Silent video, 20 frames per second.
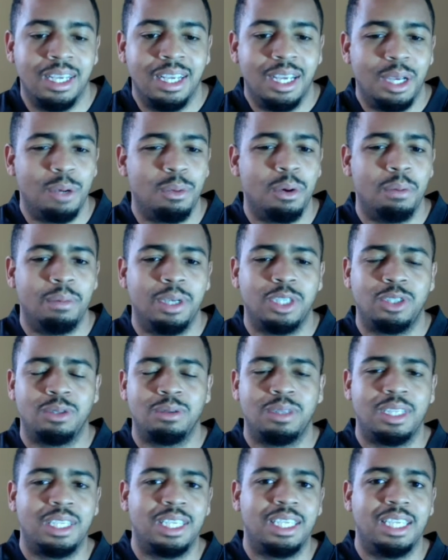And what makes you
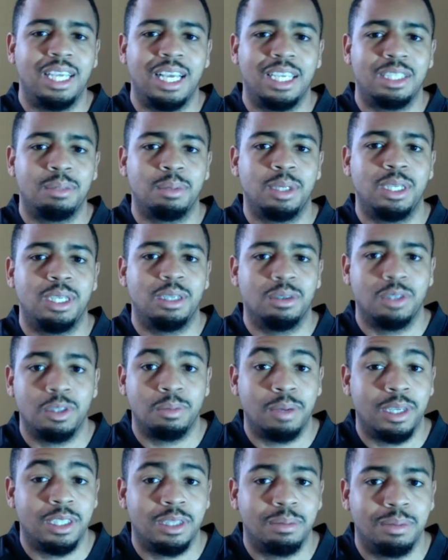think he hasn't been
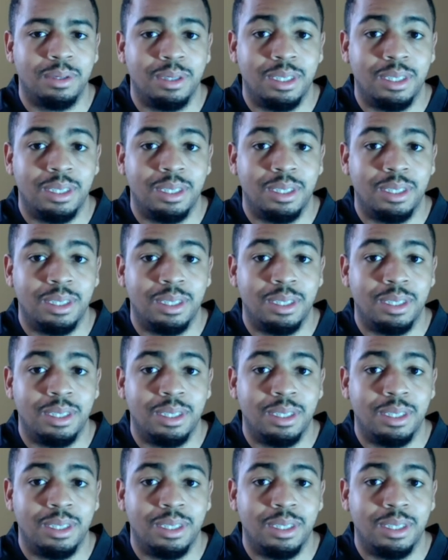irresponsible